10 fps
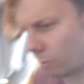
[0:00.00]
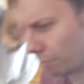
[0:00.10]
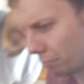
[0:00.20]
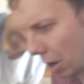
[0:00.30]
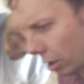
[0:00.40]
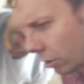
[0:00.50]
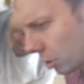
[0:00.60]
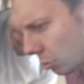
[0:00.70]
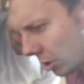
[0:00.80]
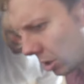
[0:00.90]
mark
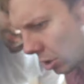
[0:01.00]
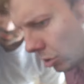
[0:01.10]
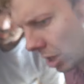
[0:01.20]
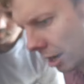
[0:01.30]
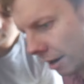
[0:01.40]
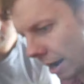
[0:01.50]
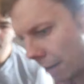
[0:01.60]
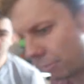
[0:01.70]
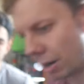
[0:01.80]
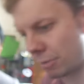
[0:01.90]
which one is suicide and the
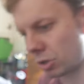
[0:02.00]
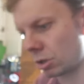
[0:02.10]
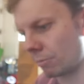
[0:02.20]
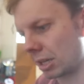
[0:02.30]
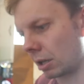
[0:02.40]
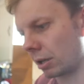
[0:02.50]
hot, but I'm assuming the